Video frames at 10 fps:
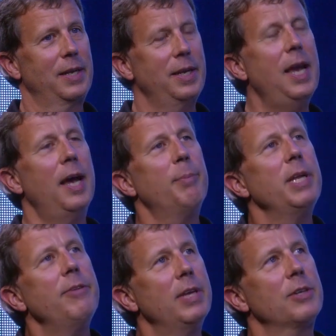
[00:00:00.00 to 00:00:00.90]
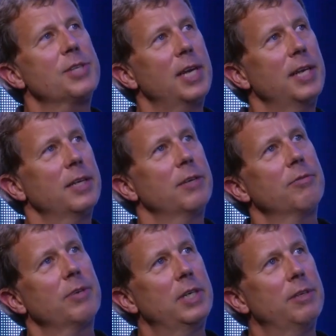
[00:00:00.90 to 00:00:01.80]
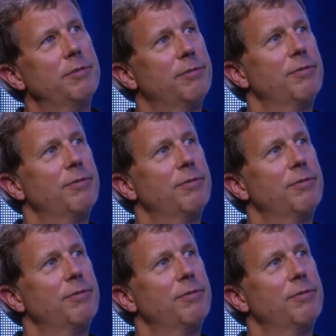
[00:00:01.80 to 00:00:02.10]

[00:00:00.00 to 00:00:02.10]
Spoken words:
Yeah, but even outside of